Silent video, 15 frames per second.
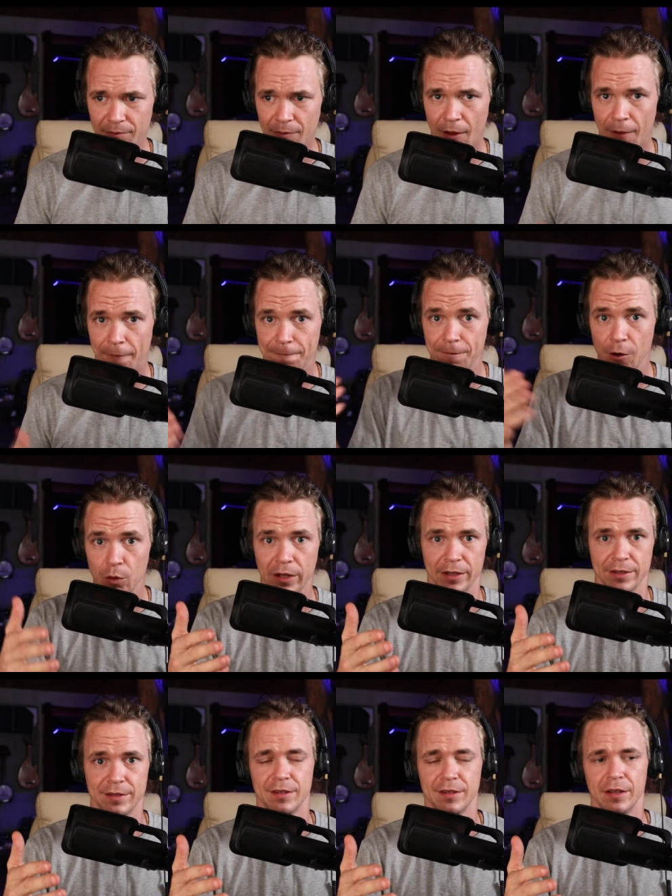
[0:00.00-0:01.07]

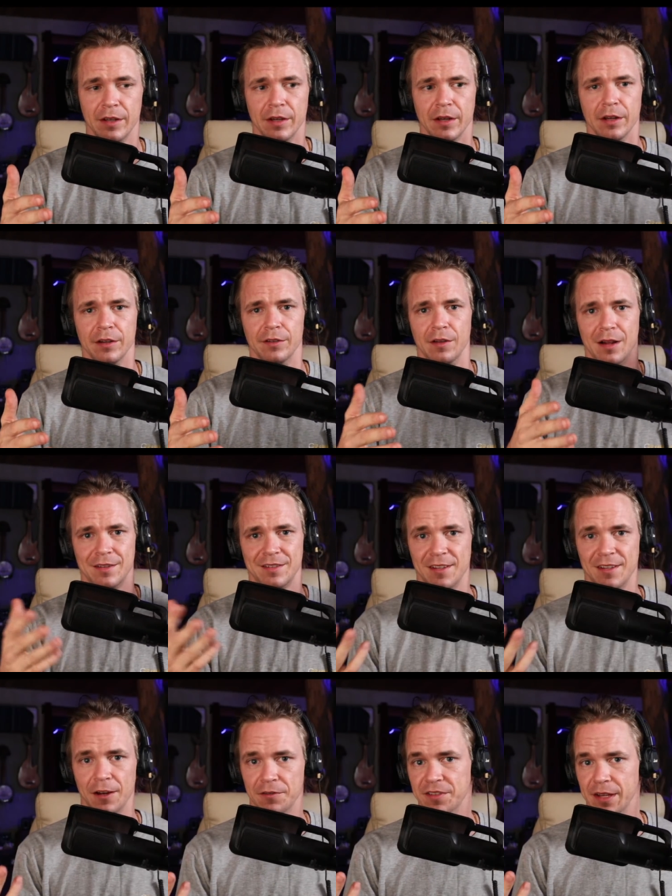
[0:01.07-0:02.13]
focus, not
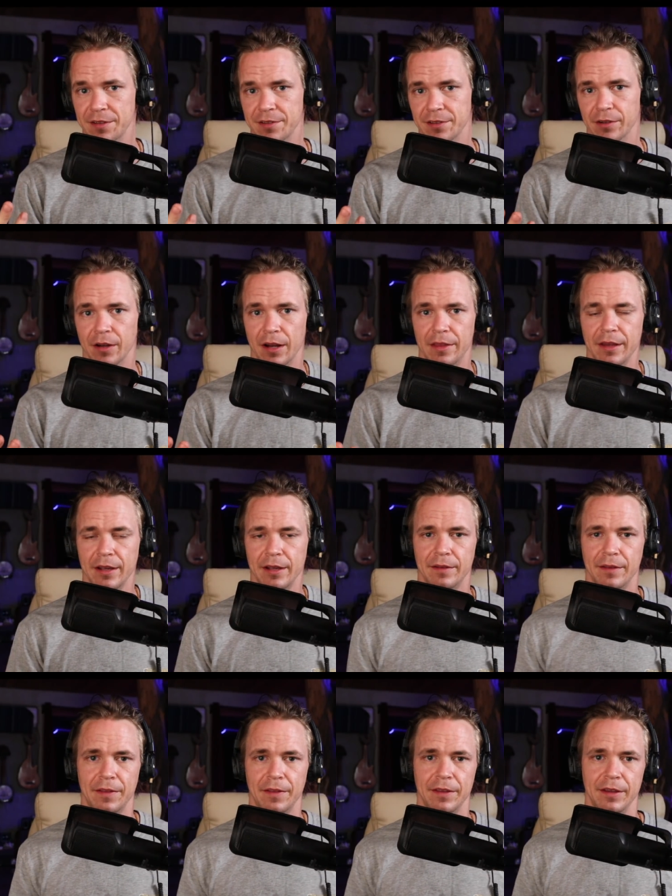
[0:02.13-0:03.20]
self-censor. I think
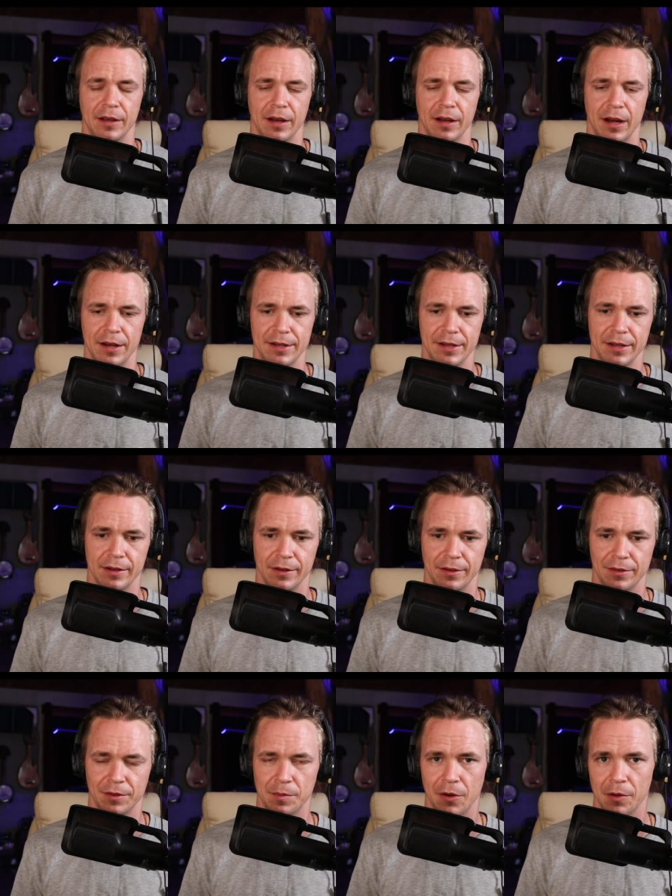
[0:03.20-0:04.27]
that the idea
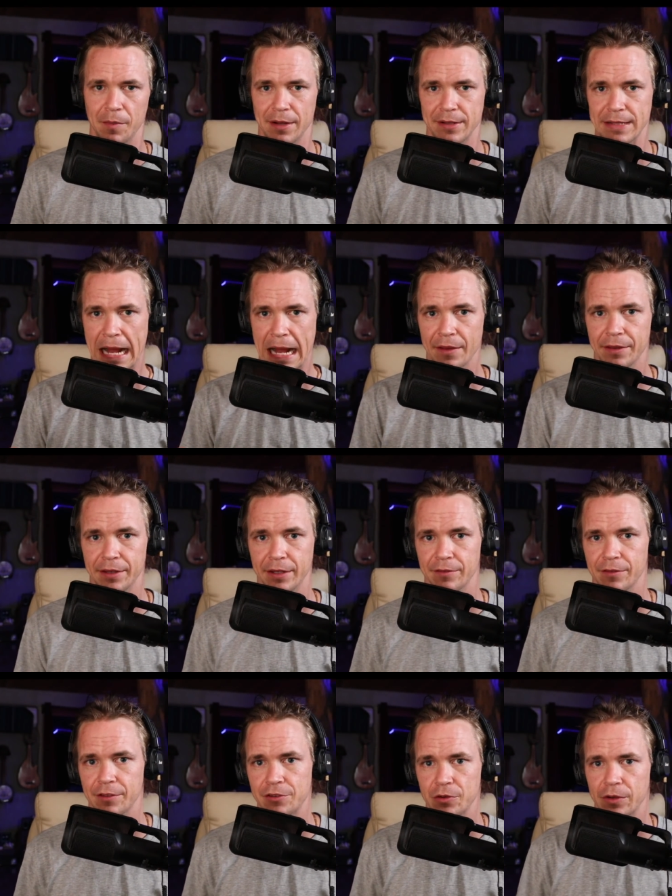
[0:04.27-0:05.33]
is about a mentality of
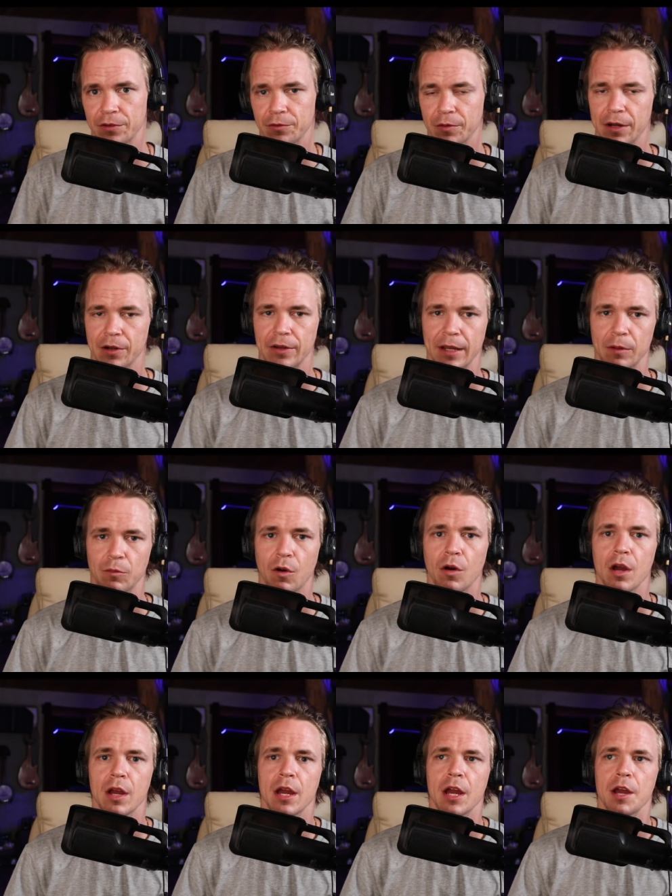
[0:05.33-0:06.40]
the choice, right? Okay, well,
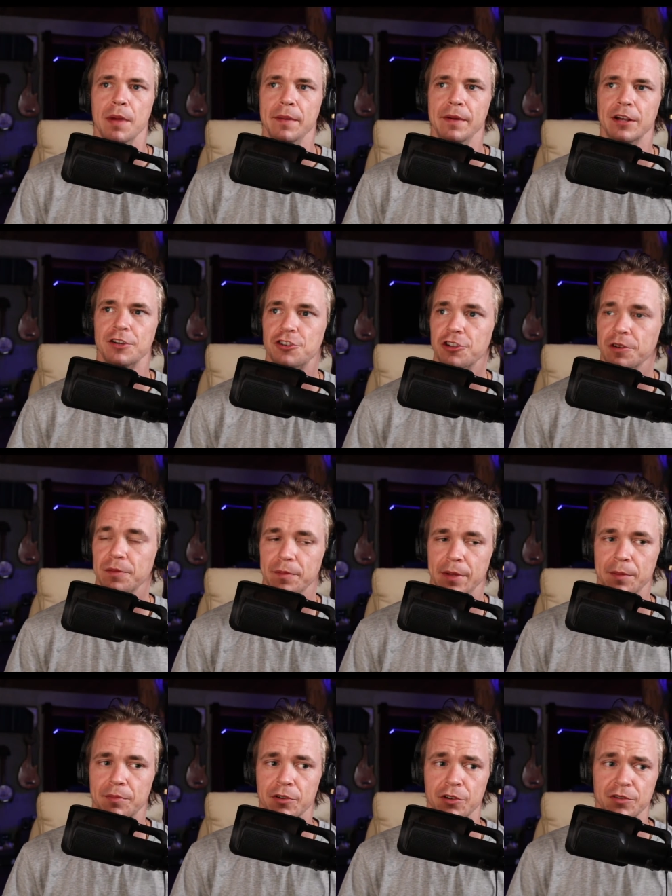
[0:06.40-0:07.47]
maybe I shouldn't be
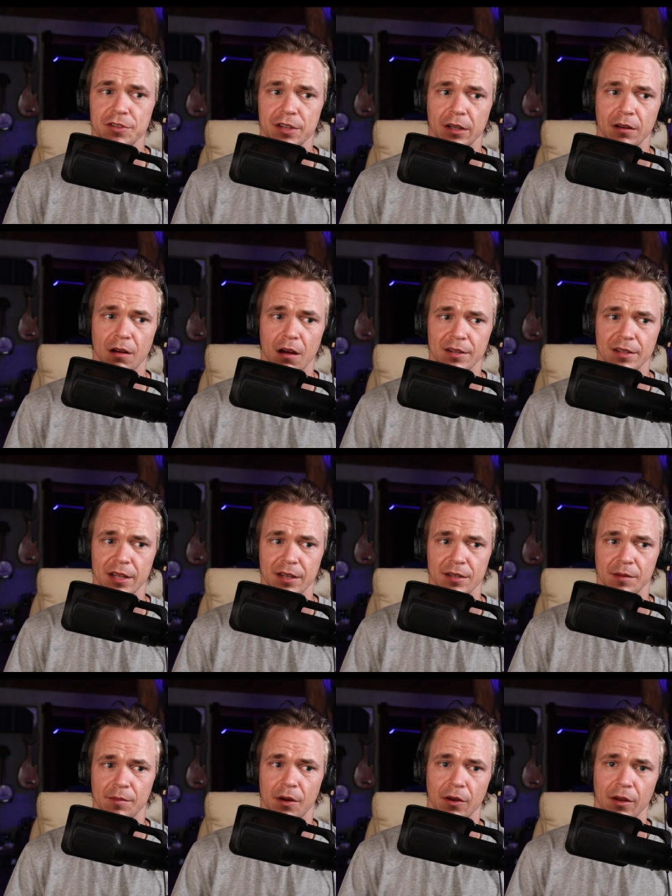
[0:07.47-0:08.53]
producing content
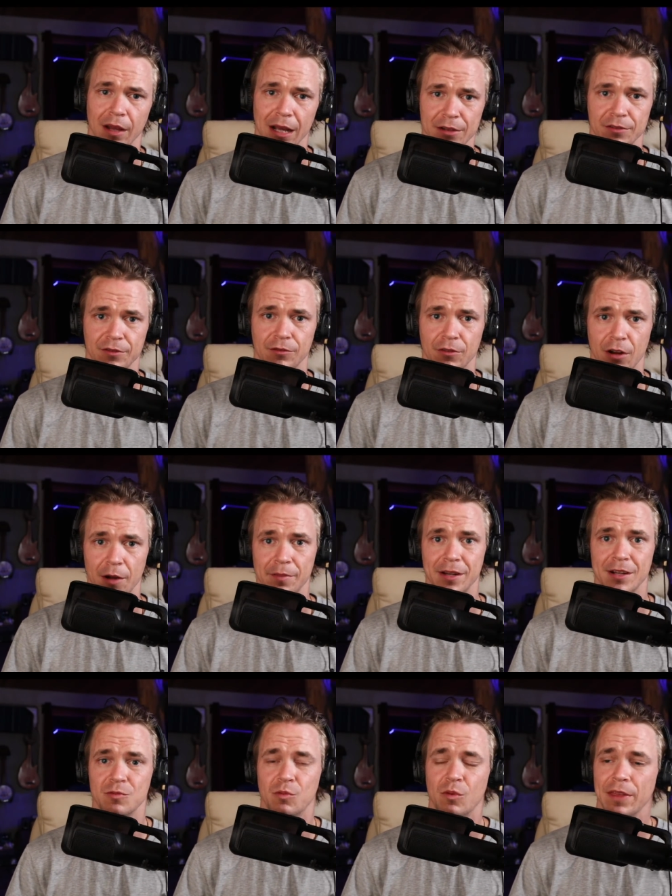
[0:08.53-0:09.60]
about election fraud,
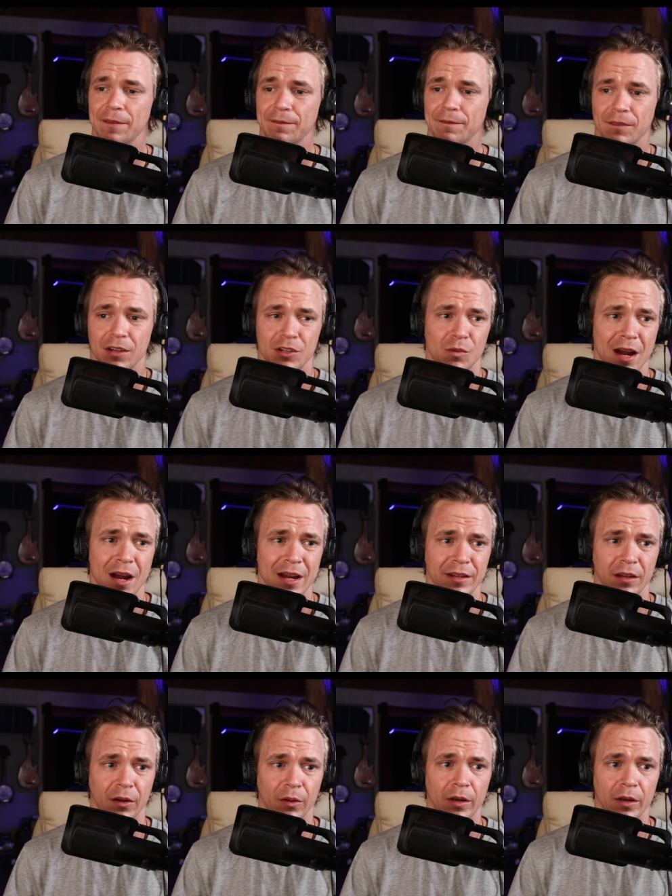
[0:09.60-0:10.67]
because what do I
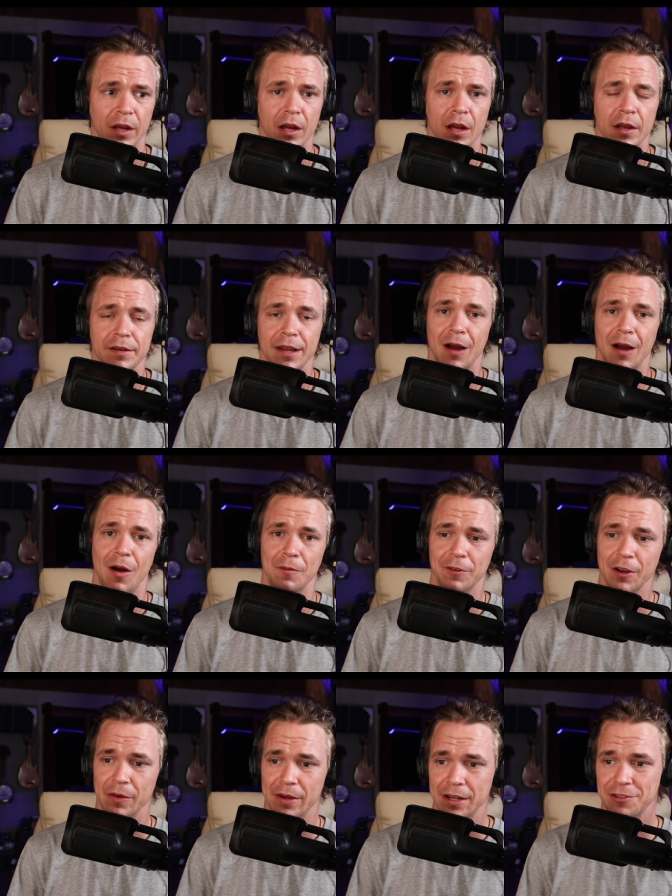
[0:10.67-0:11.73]
know? Now, I'm
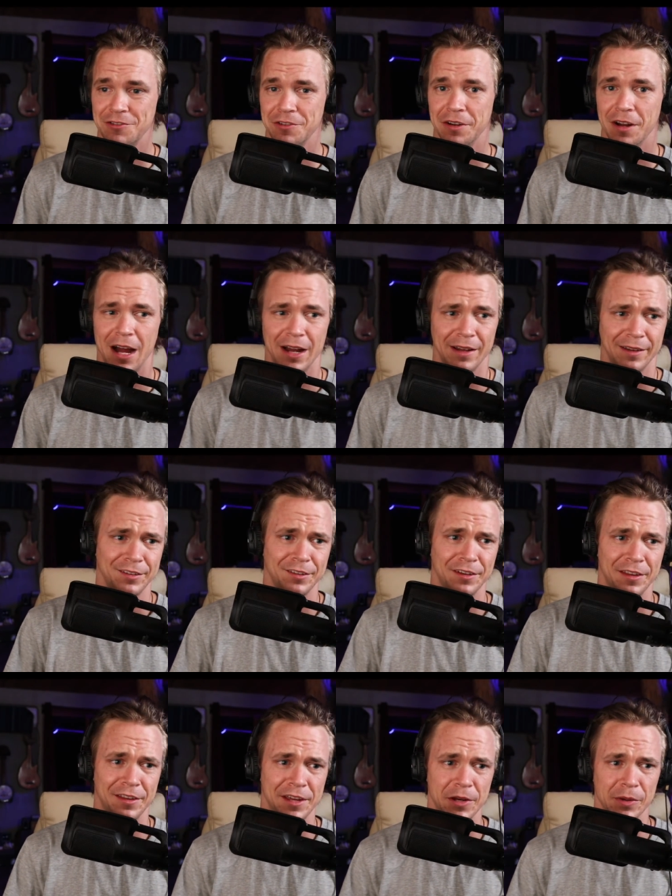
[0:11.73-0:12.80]
very interested. I listen to
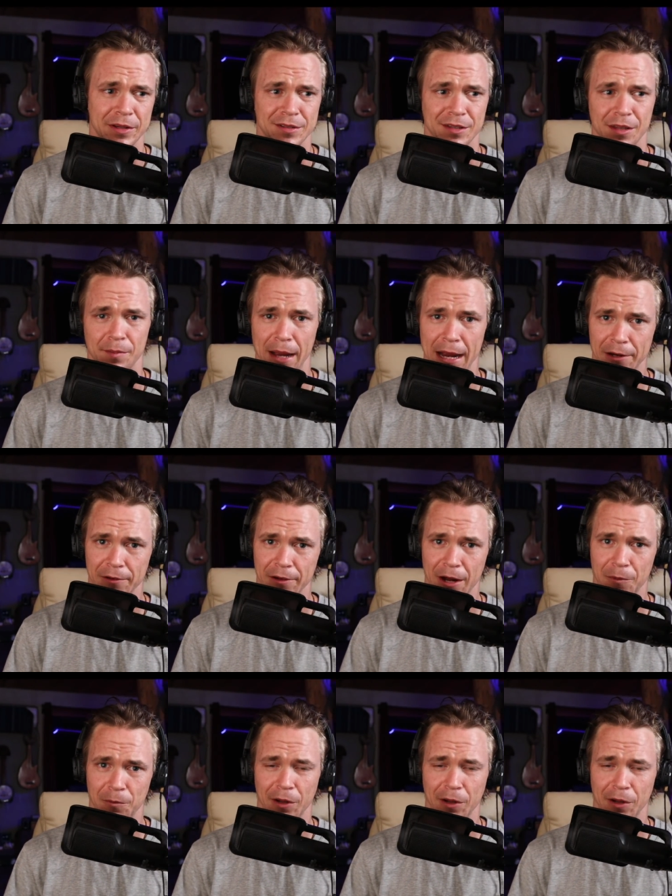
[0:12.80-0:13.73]
the hearings in the background while